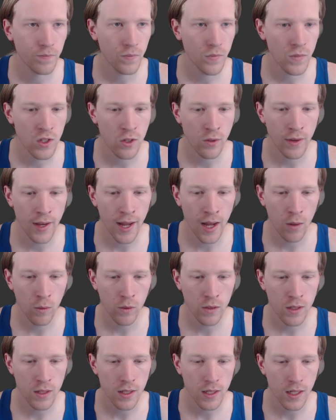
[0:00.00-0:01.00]
So now
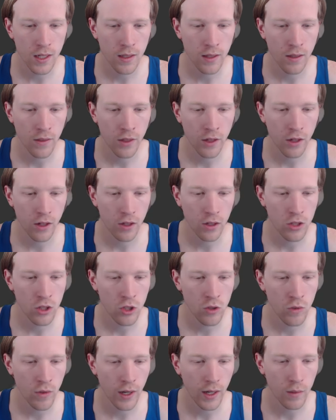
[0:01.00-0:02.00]
we'll see that there are
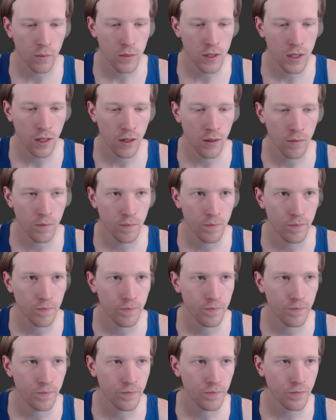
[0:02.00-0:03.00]
2 items here.
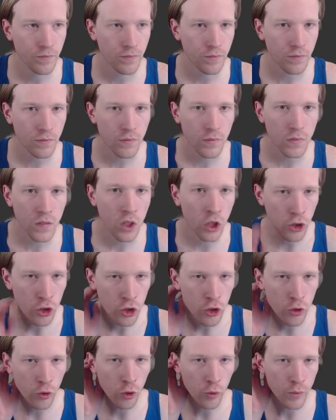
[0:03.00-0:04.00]
There are
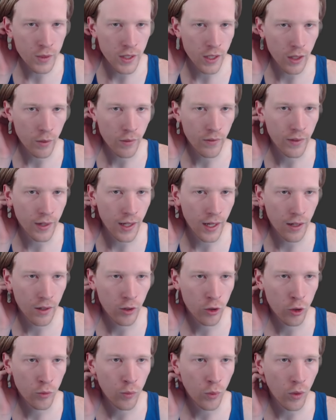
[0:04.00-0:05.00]
2 groups here. We've got
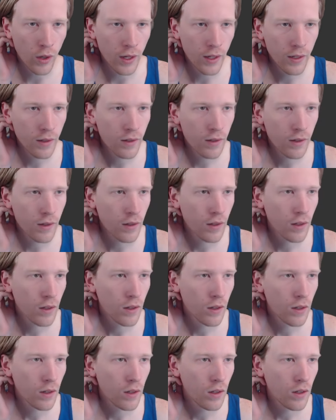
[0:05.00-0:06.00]
group 1,
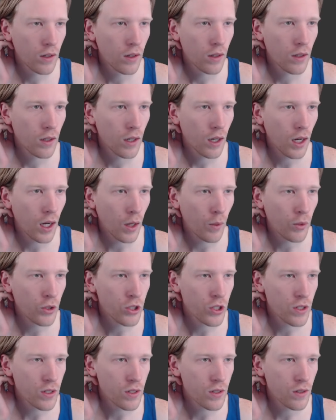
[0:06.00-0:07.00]

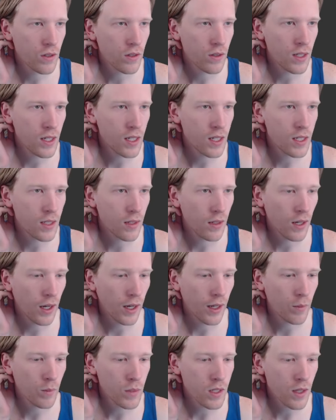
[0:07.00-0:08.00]
which is these
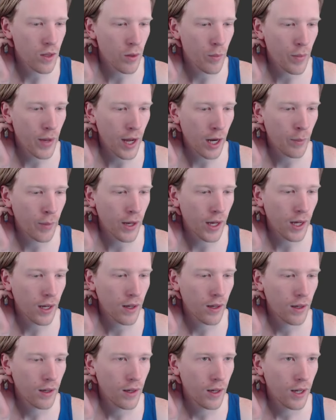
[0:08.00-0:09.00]
items in their
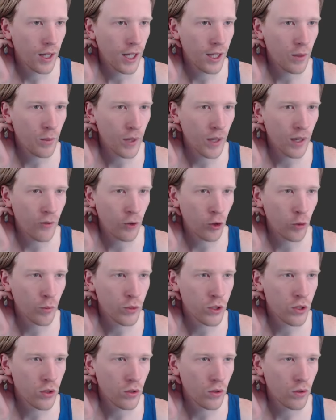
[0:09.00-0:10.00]
backpack. And then we have
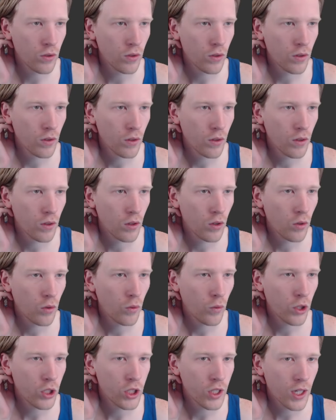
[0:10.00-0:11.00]
group 2,
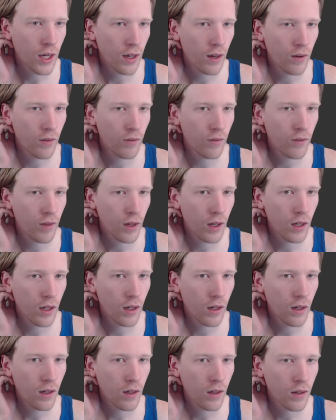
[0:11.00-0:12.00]
which have,
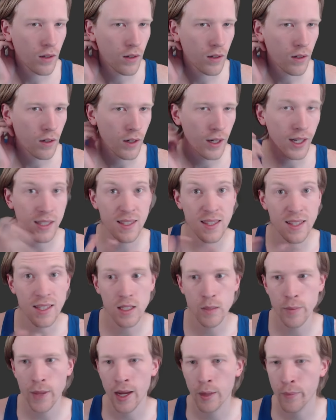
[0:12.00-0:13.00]
or I guess
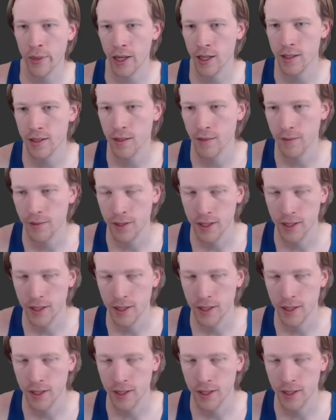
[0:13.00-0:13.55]
these backpacks.